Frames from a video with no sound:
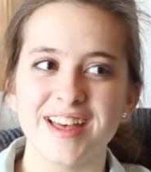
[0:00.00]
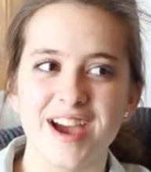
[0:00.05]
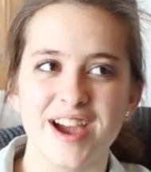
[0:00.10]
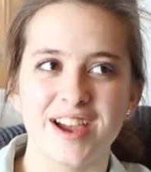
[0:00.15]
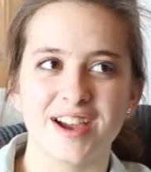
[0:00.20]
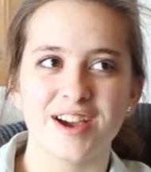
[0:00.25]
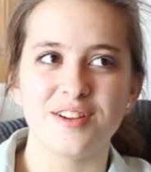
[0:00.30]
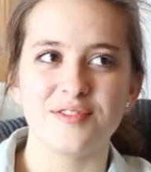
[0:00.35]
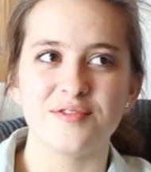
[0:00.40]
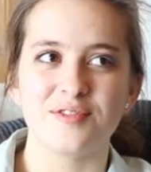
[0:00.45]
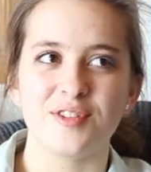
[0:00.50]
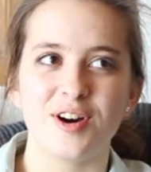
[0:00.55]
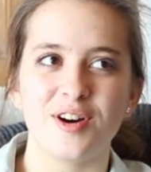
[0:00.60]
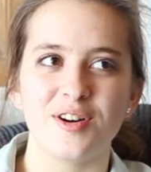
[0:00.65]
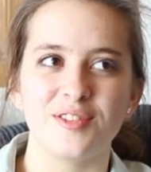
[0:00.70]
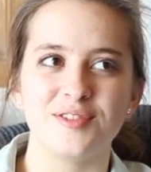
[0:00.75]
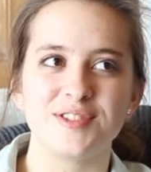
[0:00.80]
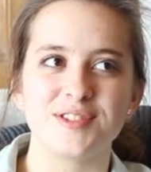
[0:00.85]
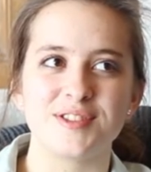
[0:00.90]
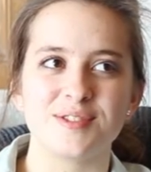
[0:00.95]
I got
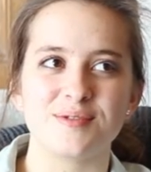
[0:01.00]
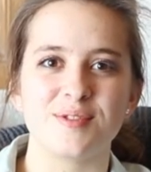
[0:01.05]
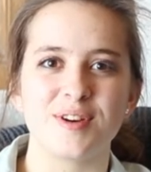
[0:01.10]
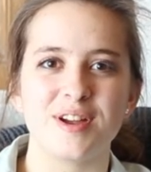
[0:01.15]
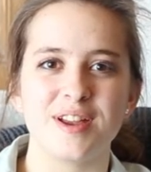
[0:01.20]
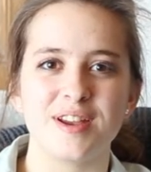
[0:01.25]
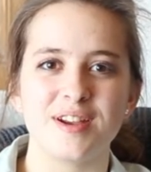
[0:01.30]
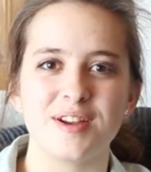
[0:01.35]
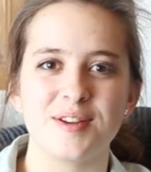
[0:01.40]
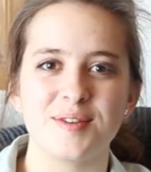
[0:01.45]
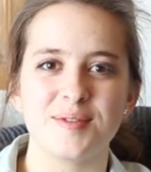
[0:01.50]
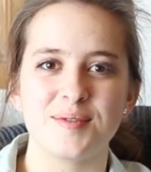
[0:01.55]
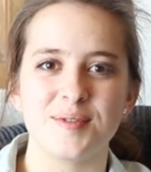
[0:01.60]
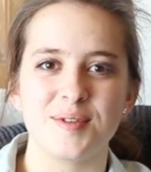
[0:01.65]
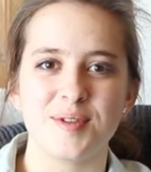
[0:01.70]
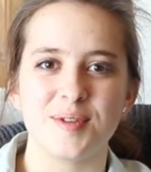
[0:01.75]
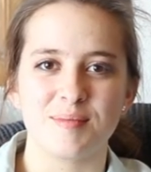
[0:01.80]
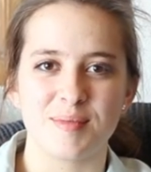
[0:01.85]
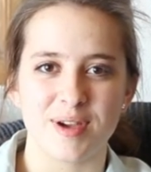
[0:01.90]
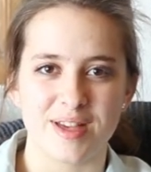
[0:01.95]
involved when
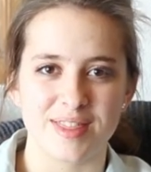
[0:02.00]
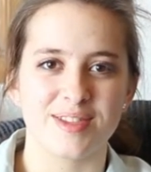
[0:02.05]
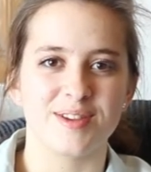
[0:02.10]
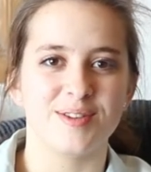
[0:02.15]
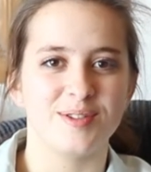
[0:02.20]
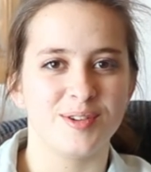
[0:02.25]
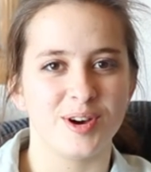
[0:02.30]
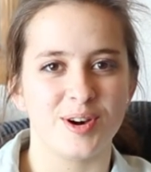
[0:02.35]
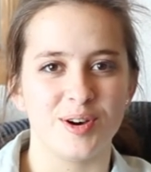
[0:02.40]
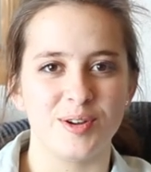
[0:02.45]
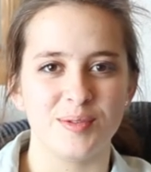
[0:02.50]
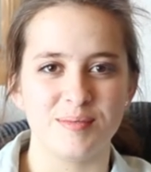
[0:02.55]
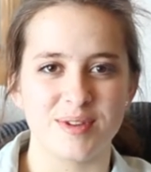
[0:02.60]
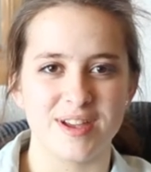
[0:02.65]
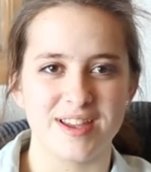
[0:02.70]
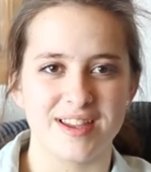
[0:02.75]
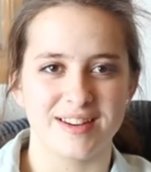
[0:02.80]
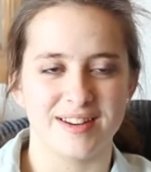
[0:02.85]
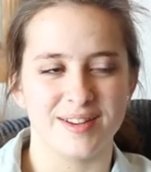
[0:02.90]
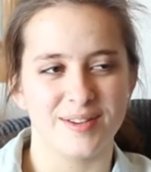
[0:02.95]
Matthew called
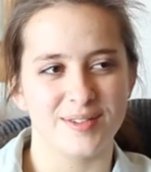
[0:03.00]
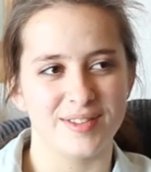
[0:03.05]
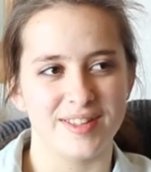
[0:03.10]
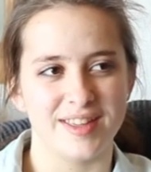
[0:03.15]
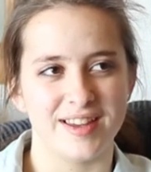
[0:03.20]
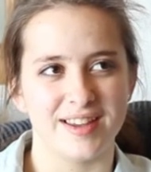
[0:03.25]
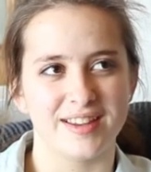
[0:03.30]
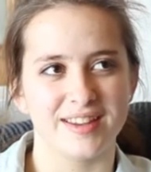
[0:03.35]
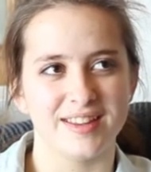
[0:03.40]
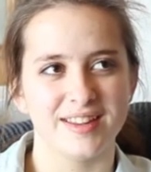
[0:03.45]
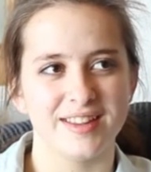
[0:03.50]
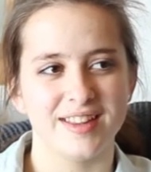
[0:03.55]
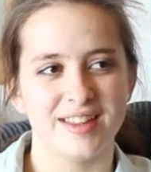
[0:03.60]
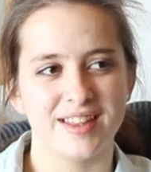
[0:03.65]
me and he was like,